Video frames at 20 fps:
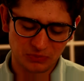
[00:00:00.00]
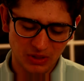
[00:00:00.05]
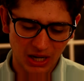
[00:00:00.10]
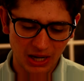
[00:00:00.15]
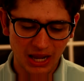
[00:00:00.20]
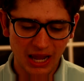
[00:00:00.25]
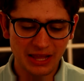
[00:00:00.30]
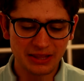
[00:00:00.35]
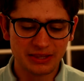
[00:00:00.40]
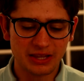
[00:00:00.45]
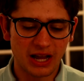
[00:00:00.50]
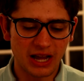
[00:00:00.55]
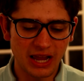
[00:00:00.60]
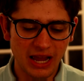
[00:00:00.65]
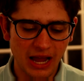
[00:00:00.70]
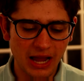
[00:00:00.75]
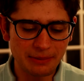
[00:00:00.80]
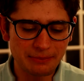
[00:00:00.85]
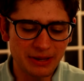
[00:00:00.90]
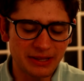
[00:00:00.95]

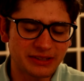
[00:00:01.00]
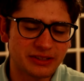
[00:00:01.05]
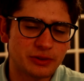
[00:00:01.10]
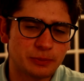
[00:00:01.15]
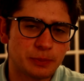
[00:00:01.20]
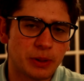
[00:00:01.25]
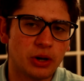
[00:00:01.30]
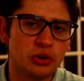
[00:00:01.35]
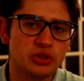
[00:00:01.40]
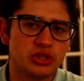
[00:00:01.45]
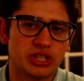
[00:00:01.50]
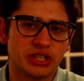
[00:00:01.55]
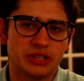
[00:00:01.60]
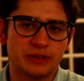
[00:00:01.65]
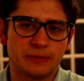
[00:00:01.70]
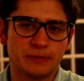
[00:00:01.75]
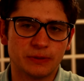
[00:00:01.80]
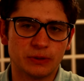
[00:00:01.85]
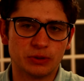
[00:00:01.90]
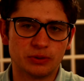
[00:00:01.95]
I made this post on the
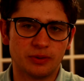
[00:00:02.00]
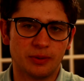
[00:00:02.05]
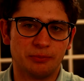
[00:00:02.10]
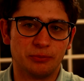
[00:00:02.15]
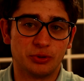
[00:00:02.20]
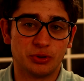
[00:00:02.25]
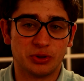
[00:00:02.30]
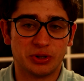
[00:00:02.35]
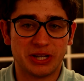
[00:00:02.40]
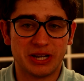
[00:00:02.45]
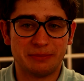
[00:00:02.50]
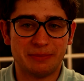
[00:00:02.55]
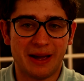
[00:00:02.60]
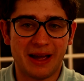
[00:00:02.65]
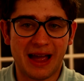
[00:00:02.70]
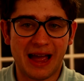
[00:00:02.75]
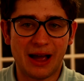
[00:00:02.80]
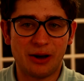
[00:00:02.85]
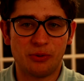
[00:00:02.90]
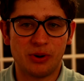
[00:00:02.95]
forum talking
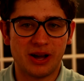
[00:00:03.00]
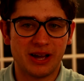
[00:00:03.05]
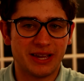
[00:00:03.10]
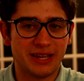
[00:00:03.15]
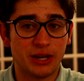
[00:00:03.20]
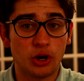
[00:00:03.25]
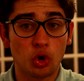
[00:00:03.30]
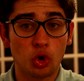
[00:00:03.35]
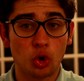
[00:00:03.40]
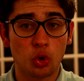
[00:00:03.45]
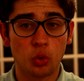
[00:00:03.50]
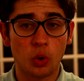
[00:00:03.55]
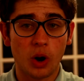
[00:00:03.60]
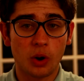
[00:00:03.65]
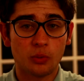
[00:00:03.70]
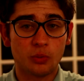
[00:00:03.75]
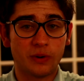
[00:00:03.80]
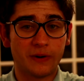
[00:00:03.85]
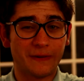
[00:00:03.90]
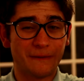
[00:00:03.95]
about how I,
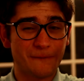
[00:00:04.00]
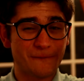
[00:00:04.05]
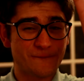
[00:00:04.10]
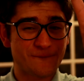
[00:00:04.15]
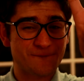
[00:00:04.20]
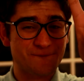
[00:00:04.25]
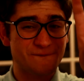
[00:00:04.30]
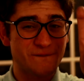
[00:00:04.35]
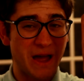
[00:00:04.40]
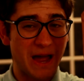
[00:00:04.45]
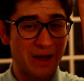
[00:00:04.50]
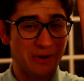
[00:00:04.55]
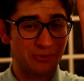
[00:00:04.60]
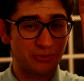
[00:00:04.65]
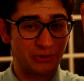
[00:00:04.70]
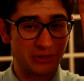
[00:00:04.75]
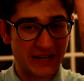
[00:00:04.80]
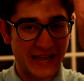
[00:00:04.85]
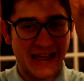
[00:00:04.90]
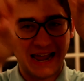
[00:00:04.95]
quote,
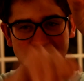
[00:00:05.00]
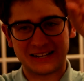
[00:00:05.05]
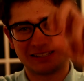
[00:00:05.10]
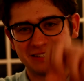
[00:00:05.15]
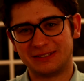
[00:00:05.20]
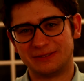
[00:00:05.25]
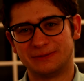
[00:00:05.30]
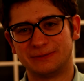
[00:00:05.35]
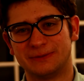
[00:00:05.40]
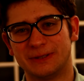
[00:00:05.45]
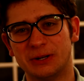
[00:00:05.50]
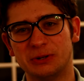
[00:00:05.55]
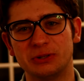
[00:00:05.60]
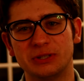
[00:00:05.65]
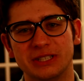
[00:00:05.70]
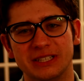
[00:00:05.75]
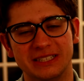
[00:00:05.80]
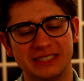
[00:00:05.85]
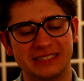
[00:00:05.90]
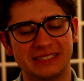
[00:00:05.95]
found active
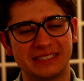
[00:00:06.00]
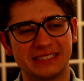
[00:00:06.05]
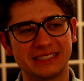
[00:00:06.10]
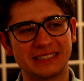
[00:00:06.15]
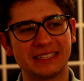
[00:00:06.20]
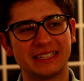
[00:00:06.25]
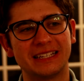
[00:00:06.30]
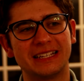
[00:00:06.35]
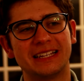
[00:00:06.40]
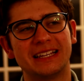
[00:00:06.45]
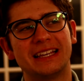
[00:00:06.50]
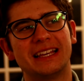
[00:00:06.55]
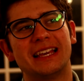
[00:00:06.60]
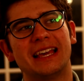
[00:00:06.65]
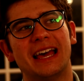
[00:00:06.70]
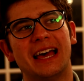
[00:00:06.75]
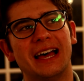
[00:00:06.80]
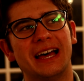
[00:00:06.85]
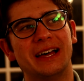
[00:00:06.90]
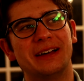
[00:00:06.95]
focus.
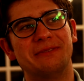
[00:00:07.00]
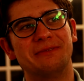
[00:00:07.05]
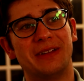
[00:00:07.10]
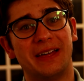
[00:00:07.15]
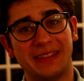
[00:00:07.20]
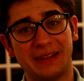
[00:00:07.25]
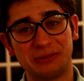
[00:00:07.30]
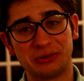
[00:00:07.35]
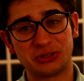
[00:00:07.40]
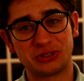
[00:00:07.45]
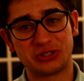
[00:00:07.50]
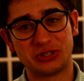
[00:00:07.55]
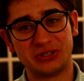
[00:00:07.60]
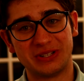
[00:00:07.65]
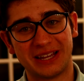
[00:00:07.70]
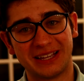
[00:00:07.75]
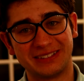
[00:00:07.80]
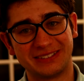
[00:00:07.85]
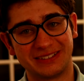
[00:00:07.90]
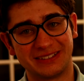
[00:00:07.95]
And that was 2
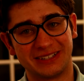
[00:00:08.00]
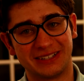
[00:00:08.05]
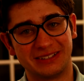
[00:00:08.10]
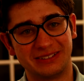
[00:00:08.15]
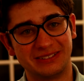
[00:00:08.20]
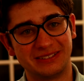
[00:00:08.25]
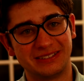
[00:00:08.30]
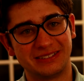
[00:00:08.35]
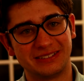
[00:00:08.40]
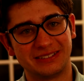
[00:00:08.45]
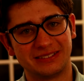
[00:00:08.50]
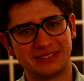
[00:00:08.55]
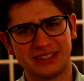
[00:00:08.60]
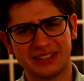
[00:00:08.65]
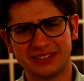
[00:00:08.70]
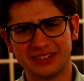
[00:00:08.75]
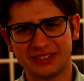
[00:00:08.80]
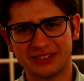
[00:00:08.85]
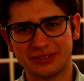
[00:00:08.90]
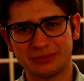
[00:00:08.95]
days ago. Did I
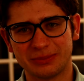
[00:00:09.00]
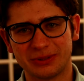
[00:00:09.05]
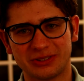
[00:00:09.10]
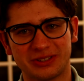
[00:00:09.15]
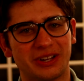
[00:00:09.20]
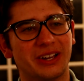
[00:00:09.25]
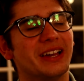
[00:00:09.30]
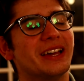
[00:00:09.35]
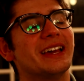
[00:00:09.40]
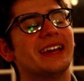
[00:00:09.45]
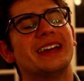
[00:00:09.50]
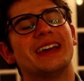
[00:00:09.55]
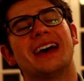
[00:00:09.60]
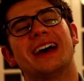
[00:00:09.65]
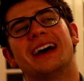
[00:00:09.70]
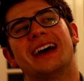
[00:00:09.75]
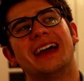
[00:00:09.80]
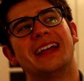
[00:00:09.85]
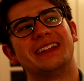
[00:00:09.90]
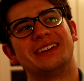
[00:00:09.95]
say 2 months ago?
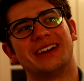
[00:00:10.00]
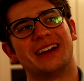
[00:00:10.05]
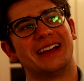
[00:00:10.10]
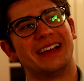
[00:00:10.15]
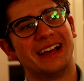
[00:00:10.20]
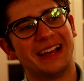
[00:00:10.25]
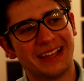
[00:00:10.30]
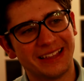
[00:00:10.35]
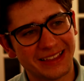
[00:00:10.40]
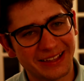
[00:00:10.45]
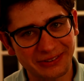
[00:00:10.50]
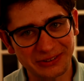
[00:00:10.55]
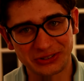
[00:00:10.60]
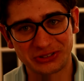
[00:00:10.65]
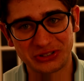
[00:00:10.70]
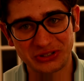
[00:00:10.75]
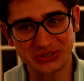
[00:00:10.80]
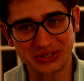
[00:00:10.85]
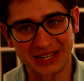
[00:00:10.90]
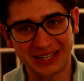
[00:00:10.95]
Anyway, that was
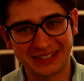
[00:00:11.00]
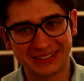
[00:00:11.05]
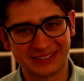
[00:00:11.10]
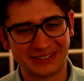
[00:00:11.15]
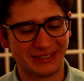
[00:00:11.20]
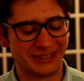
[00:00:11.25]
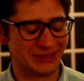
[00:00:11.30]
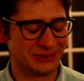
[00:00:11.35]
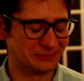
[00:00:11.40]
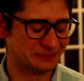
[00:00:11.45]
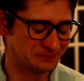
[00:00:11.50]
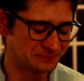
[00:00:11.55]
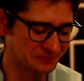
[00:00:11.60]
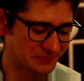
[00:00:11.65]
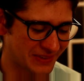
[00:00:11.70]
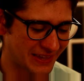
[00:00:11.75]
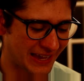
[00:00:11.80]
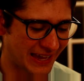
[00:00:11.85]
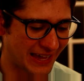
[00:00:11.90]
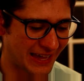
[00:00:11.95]
2 days ago.
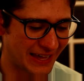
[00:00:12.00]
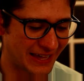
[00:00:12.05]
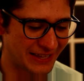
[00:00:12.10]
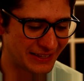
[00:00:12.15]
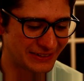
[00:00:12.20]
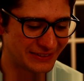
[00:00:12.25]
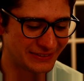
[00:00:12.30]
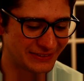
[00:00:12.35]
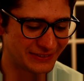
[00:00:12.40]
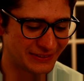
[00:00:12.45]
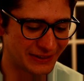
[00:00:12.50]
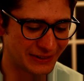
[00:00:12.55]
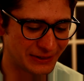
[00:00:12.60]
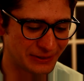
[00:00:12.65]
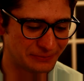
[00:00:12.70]
And